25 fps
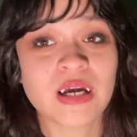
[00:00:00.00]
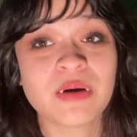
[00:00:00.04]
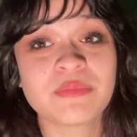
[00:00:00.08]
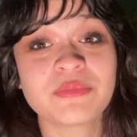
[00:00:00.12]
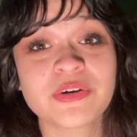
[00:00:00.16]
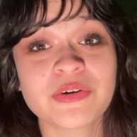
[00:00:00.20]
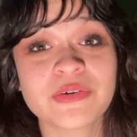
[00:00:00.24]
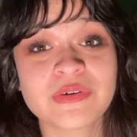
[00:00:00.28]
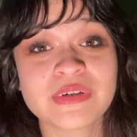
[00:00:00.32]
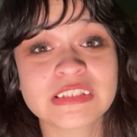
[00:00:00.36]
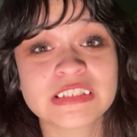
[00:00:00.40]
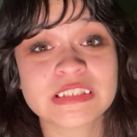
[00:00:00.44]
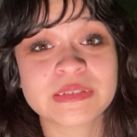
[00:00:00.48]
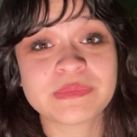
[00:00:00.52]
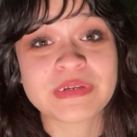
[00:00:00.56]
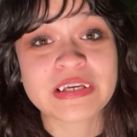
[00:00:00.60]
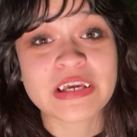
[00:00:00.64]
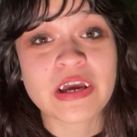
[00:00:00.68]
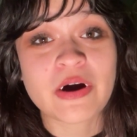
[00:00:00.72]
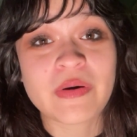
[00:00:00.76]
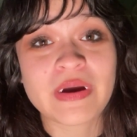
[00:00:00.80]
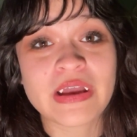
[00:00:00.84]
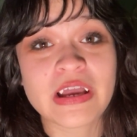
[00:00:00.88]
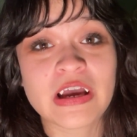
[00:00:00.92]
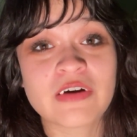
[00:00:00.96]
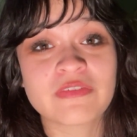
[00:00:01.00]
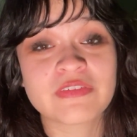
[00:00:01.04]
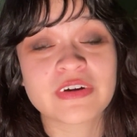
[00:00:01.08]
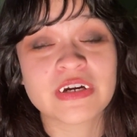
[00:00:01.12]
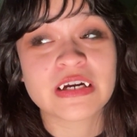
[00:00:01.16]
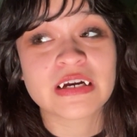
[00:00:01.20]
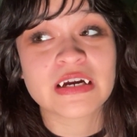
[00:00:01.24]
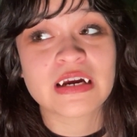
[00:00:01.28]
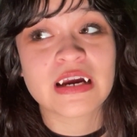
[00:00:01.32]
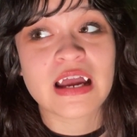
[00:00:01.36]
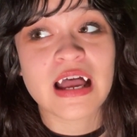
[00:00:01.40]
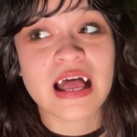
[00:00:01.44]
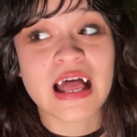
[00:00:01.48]
I'm going to be going
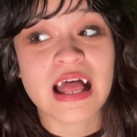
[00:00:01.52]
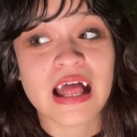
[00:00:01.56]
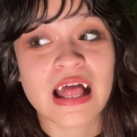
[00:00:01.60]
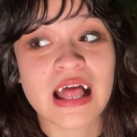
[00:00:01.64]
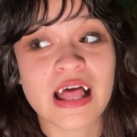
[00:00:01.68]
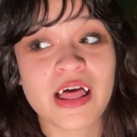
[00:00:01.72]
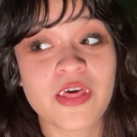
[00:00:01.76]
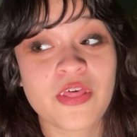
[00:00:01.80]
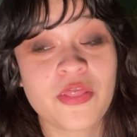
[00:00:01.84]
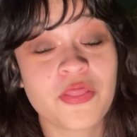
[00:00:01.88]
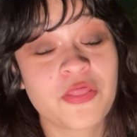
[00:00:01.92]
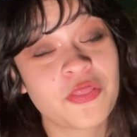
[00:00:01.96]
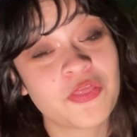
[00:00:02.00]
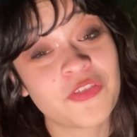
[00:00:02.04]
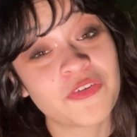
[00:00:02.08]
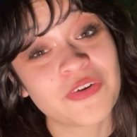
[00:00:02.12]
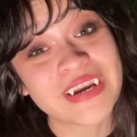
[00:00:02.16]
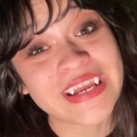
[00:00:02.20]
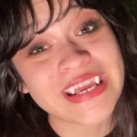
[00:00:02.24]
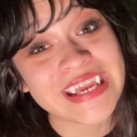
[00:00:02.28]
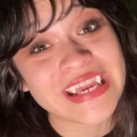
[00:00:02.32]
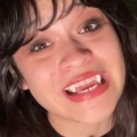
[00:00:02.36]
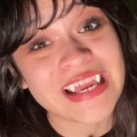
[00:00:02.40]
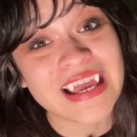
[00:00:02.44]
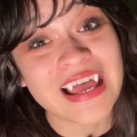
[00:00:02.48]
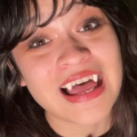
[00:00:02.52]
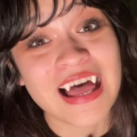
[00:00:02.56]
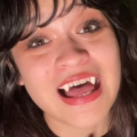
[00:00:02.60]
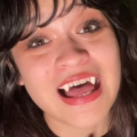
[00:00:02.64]
over 3